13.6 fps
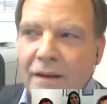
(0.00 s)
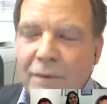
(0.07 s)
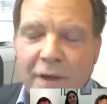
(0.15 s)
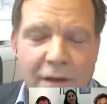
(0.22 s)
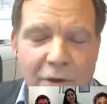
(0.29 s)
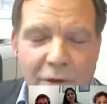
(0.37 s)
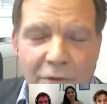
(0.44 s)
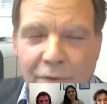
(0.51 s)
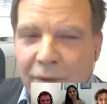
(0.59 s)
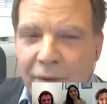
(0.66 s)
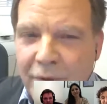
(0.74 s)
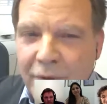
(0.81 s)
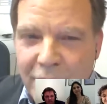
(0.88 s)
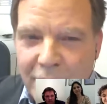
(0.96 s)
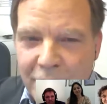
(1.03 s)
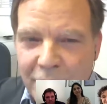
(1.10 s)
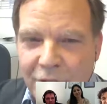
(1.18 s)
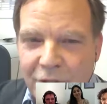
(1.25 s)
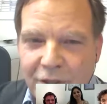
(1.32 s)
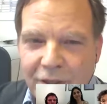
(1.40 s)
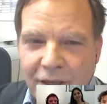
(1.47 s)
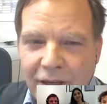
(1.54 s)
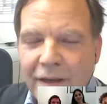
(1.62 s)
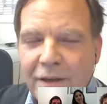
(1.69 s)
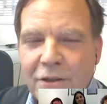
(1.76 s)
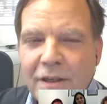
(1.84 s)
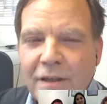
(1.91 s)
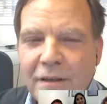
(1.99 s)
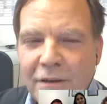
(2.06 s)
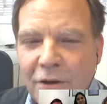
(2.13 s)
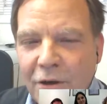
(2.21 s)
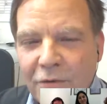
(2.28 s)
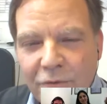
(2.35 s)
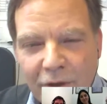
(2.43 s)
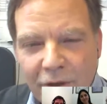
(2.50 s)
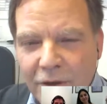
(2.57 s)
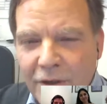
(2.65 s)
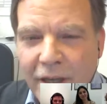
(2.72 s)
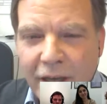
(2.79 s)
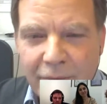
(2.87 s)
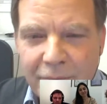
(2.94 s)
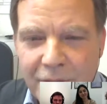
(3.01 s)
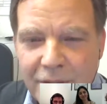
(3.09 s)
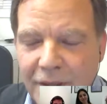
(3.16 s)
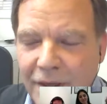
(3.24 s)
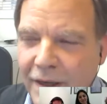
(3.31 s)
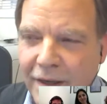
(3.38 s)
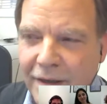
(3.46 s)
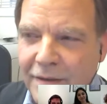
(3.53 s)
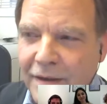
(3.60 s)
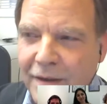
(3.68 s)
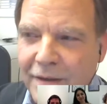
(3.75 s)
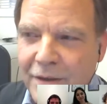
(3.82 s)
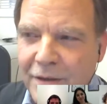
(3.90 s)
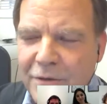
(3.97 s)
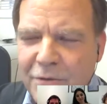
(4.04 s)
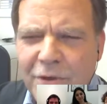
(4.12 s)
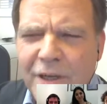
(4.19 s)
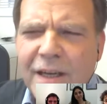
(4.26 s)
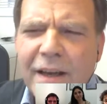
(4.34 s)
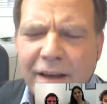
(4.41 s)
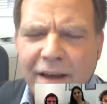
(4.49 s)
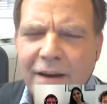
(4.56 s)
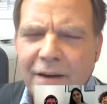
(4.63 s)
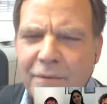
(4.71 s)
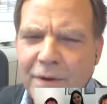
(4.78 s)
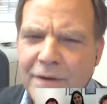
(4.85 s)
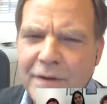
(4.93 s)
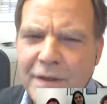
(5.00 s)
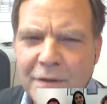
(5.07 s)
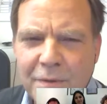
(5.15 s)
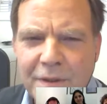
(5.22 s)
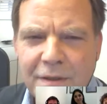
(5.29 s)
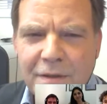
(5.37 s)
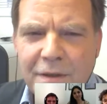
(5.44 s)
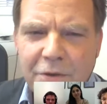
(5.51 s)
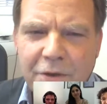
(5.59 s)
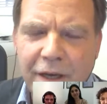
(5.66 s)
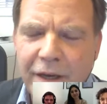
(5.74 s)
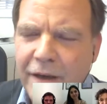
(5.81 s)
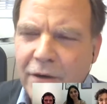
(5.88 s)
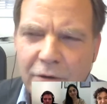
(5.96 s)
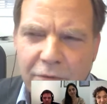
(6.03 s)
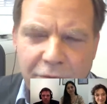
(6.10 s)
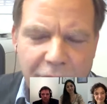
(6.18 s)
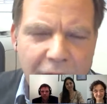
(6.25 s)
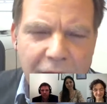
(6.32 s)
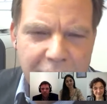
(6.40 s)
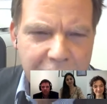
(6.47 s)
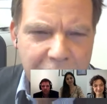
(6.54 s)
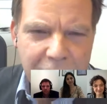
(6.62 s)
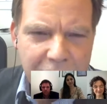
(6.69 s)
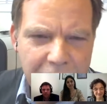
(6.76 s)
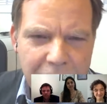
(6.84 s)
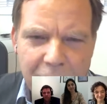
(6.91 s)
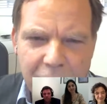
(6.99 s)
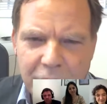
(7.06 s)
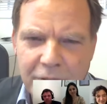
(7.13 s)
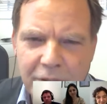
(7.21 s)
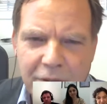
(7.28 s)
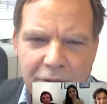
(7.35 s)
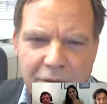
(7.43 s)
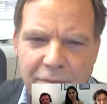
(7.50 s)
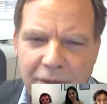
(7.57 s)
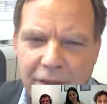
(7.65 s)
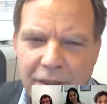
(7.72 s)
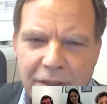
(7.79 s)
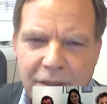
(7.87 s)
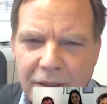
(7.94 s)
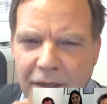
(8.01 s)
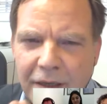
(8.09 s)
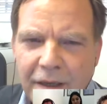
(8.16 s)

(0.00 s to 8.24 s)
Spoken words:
When I looked for my postdoc position, I actually looked for good labs, and I didn't really care whether this was in the UK or France, which was also on my list.